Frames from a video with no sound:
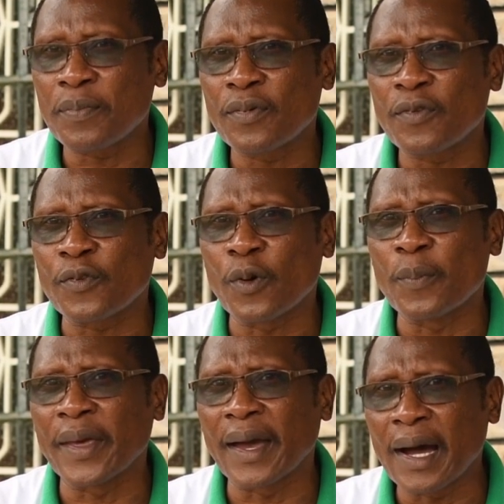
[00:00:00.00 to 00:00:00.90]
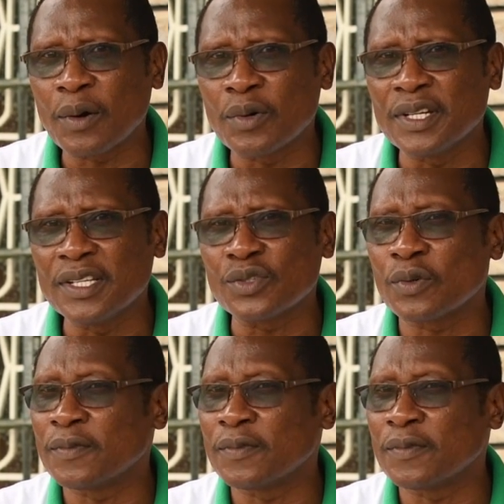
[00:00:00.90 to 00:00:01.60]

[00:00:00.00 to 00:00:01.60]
from the agonies of